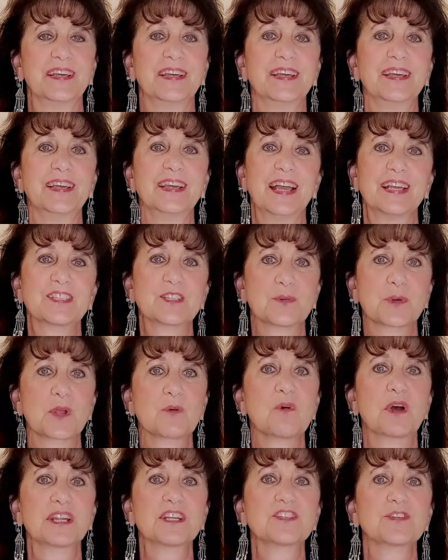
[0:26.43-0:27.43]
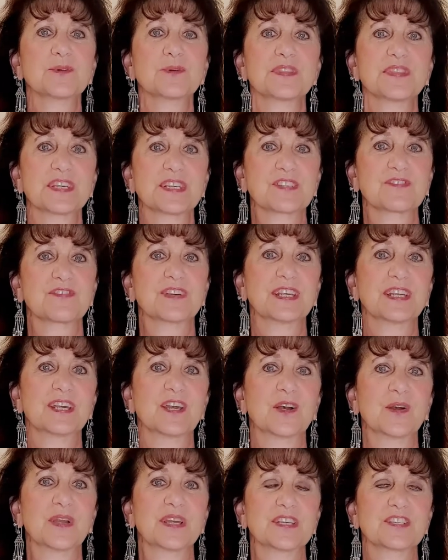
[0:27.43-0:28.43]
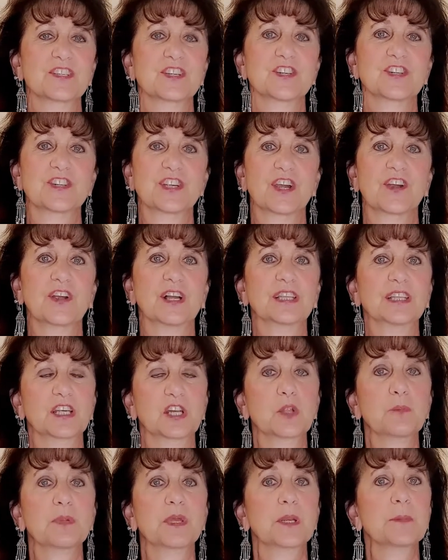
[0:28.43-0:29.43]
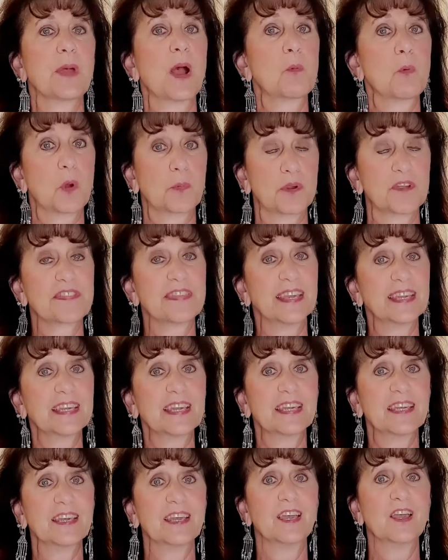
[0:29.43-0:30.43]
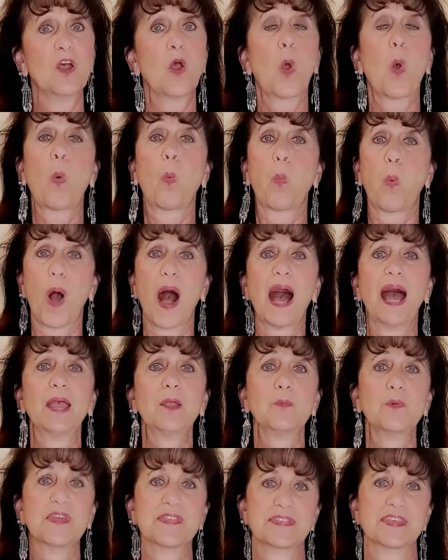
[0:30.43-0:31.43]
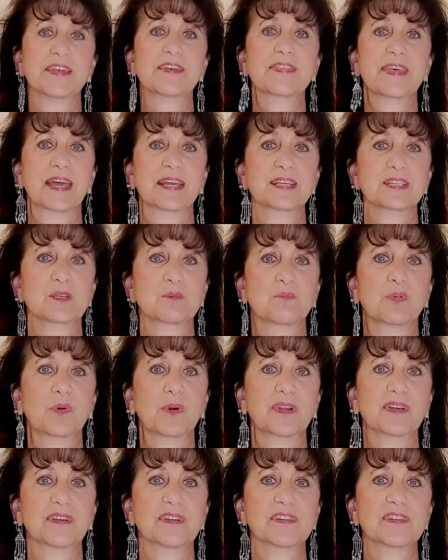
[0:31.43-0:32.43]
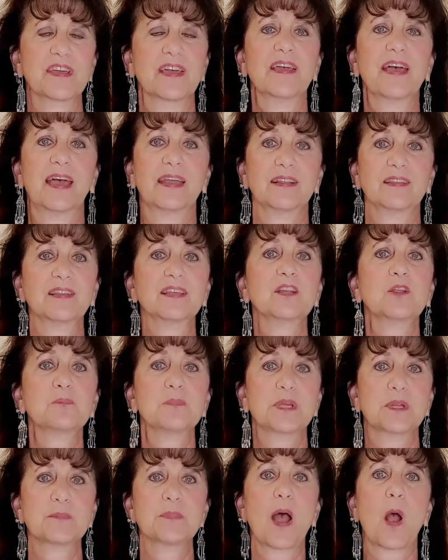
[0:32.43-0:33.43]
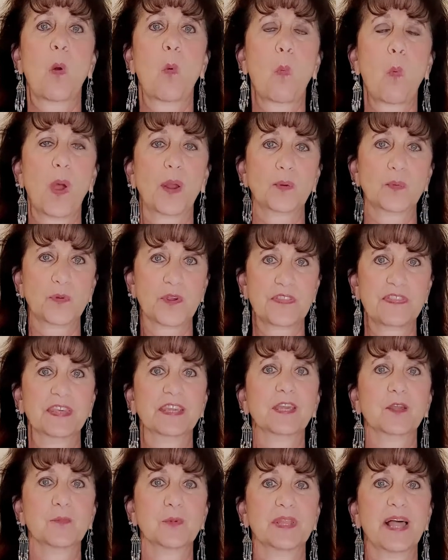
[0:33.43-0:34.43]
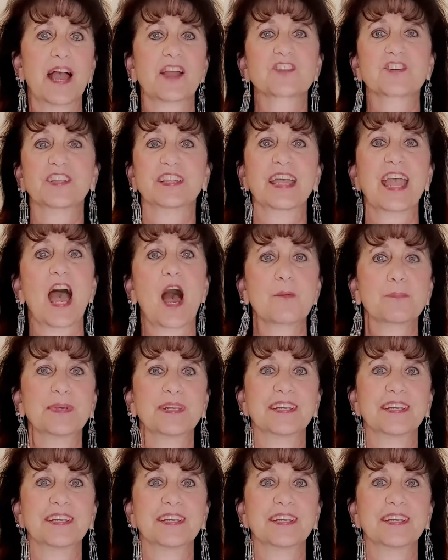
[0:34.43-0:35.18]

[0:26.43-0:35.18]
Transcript: And so what I want to do in this video is to share a little bit about what we're thinking, why we think that is important, and a little bit about what we're thinking will actually happen.